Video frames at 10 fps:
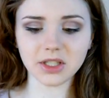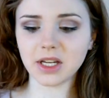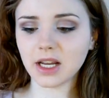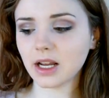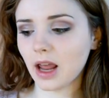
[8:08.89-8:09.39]

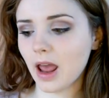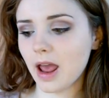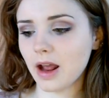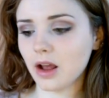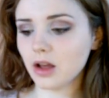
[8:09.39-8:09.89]
Just taking
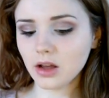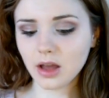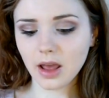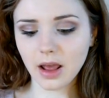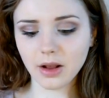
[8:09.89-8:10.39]
a
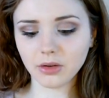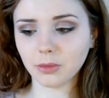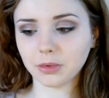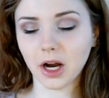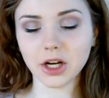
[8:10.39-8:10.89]

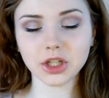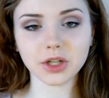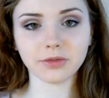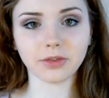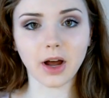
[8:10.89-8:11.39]
angle brush
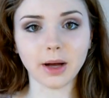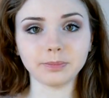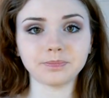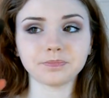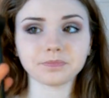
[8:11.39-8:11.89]

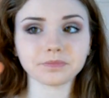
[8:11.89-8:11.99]
from,